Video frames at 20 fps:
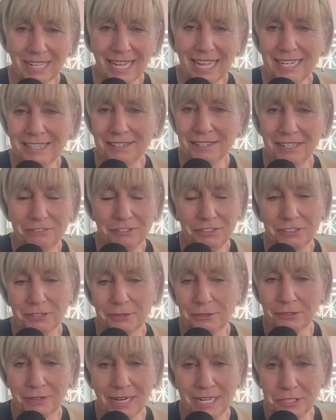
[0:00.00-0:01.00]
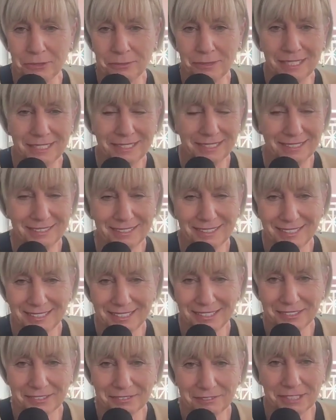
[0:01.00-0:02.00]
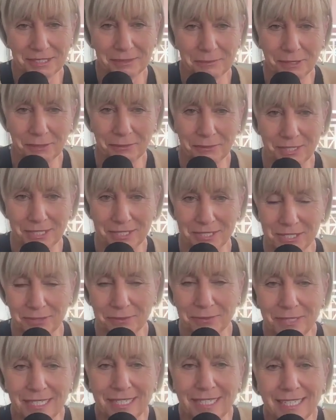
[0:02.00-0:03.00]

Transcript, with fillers: And if you know a graduate, that you can really work with it too.